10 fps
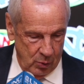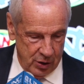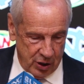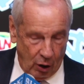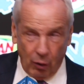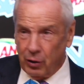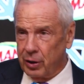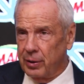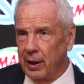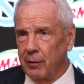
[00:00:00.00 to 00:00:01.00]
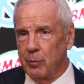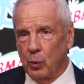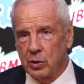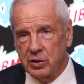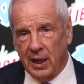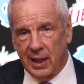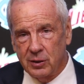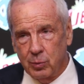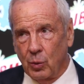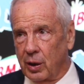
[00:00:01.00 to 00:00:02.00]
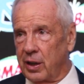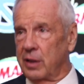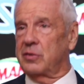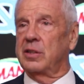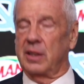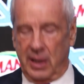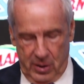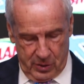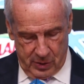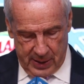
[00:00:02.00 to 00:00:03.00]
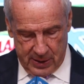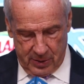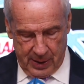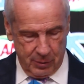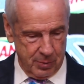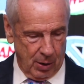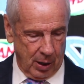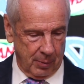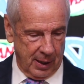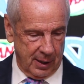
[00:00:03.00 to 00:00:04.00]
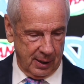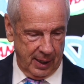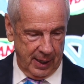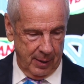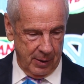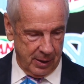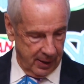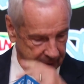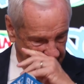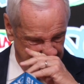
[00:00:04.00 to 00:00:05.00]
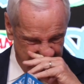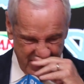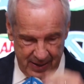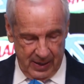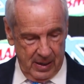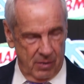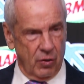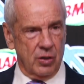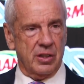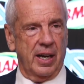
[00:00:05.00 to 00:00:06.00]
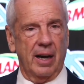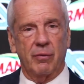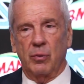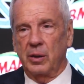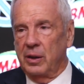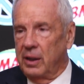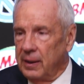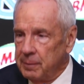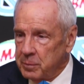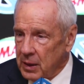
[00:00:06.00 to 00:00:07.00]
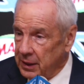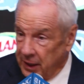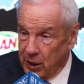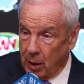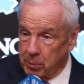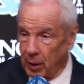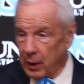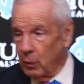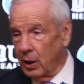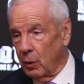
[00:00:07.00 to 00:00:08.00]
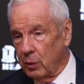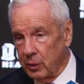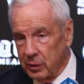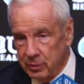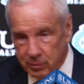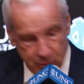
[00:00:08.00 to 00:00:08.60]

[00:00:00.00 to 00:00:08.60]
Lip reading: we're taller, have more size, more gifts than they do, and that was the bottom line of the game. I think that first half we did not play well. We were